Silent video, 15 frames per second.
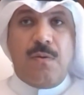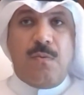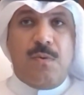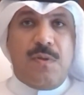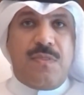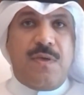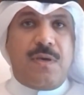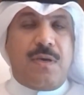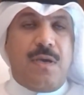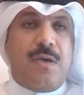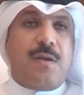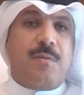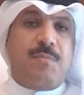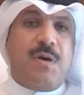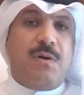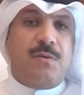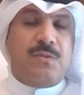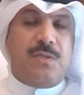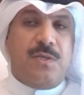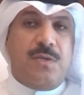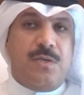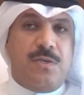what they care
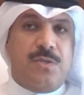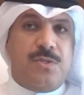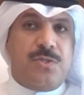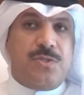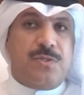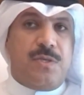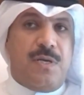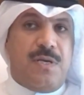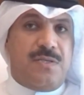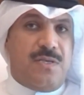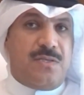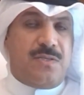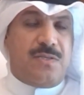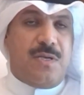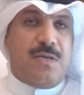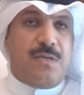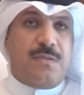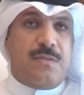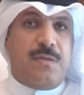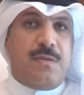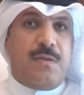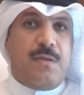about is, as I said,